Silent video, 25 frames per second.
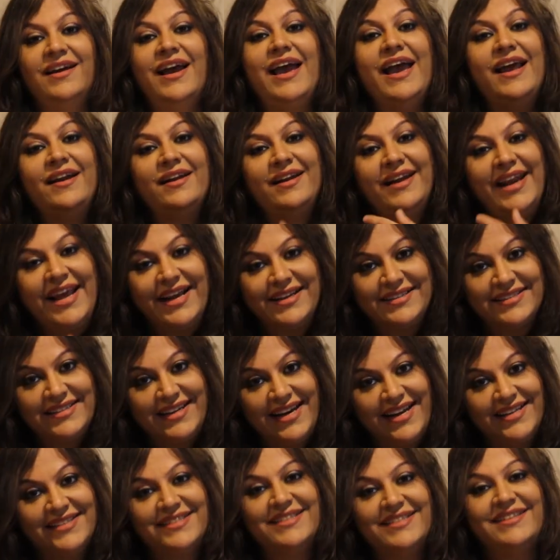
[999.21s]
and a next
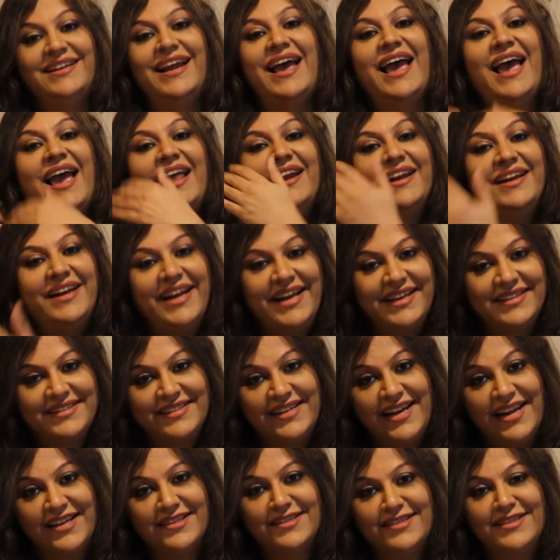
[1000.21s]
lesson and a next
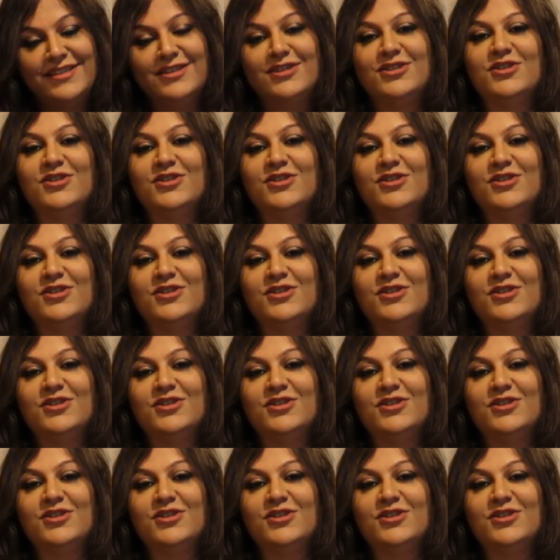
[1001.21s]
lesson.